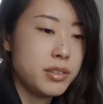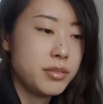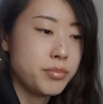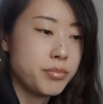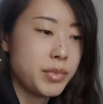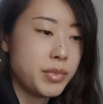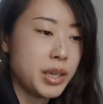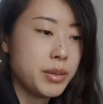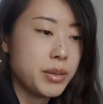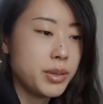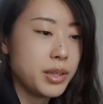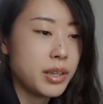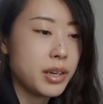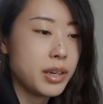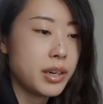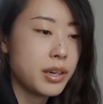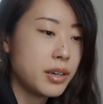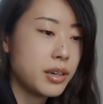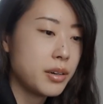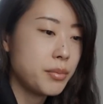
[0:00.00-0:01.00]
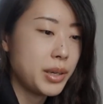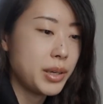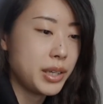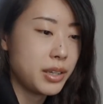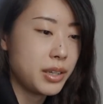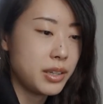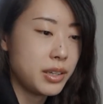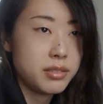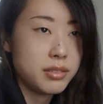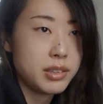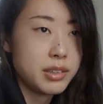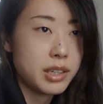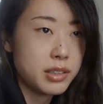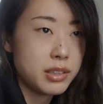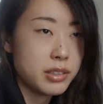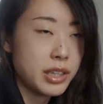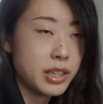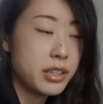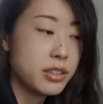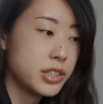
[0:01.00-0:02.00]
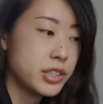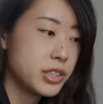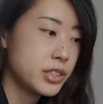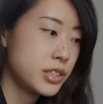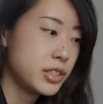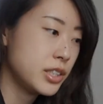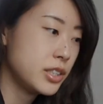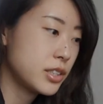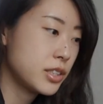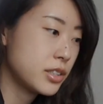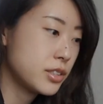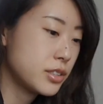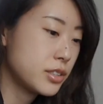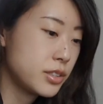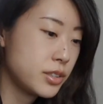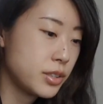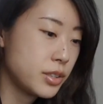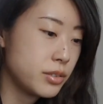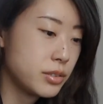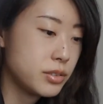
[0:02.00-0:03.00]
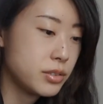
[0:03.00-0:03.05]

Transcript: Maybe there are many English teachers too.